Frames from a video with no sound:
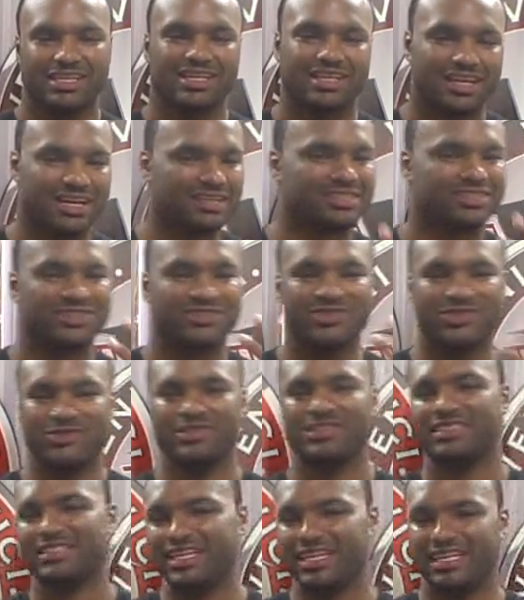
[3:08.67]
Hostile,
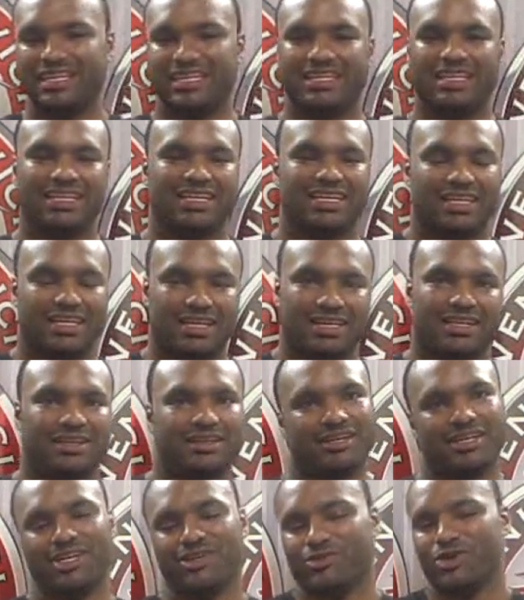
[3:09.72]
USA,
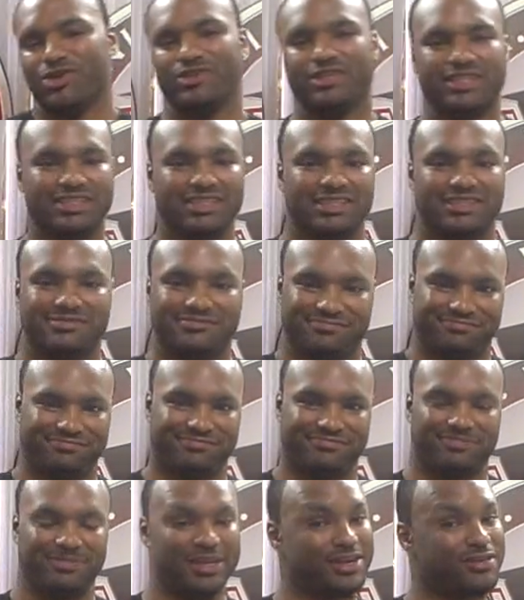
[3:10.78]
Ronin,
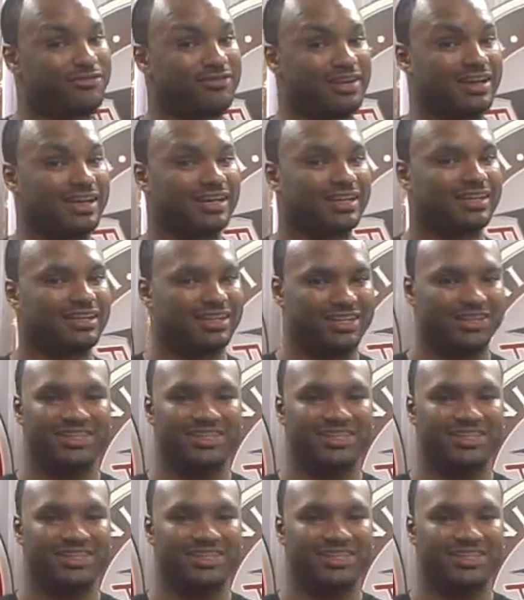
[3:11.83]
Play or Fly.